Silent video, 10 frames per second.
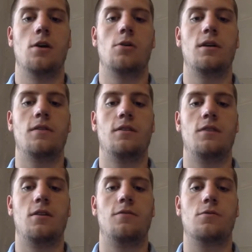or even if
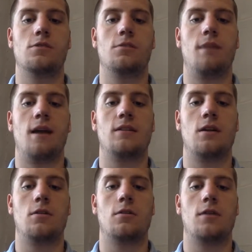they are forced to back
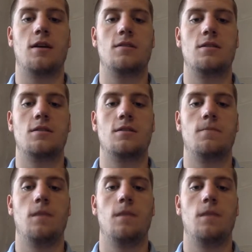down in a crisis.